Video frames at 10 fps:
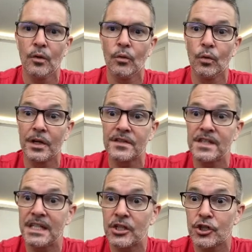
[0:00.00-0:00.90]
What is
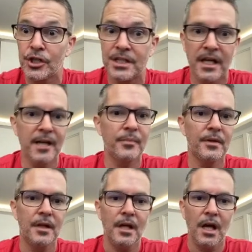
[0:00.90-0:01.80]
an entry type?
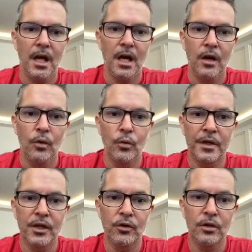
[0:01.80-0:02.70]
Well,
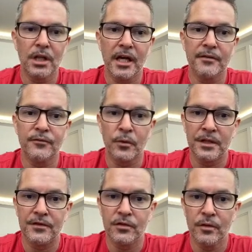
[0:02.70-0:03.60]
here on line
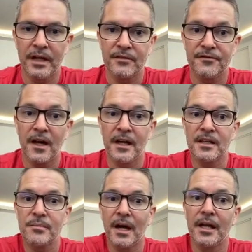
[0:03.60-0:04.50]
42, I
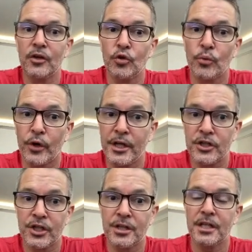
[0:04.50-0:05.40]
defined my
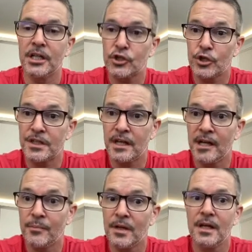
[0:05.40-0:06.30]
enumeration entry
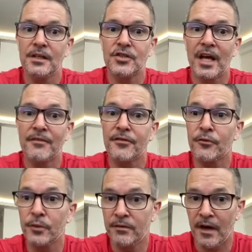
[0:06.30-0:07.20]
type to have
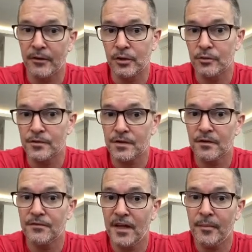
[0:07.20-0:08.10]
3 values:
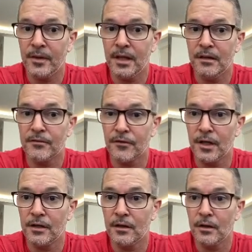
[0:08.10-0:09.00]
family,
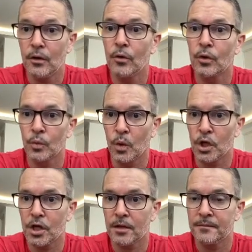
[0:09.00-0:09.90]
friend, or work.